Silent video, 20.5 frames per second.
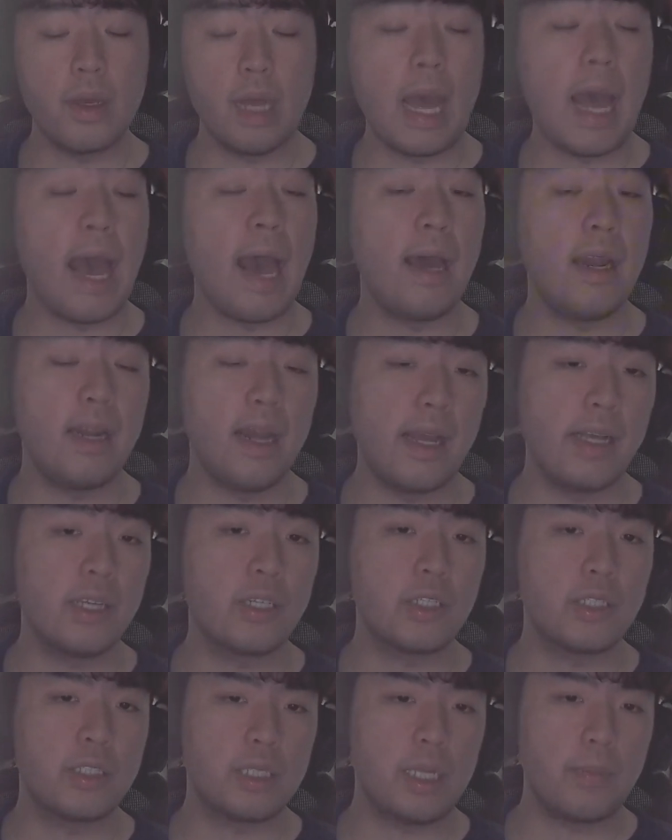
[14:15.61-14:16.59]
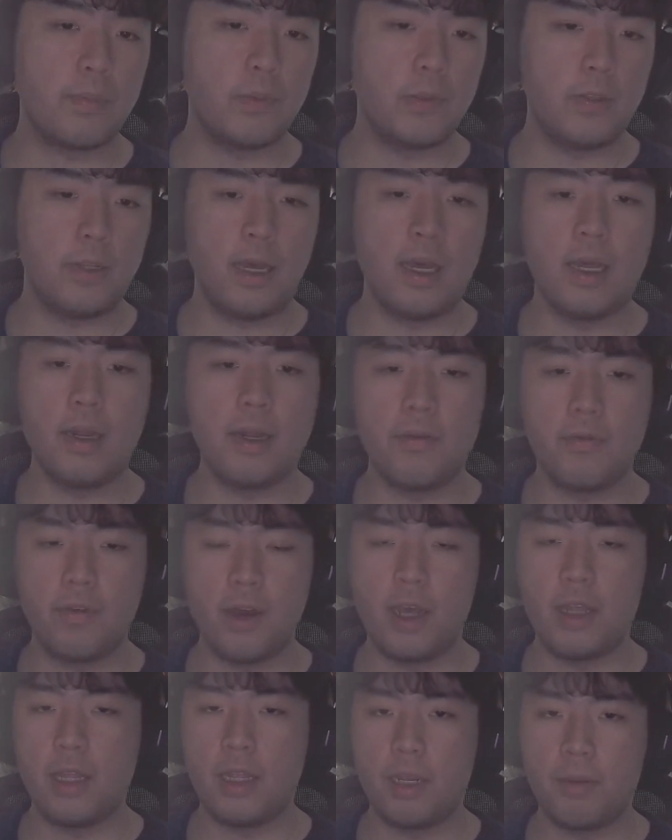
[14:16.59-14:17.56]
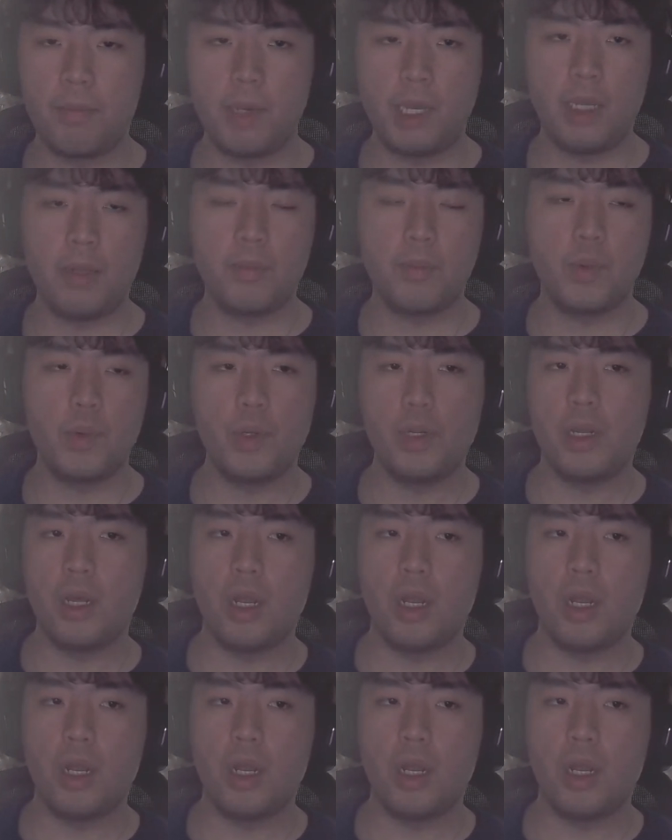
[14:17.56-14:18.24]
add an extra step to that and find their pain point.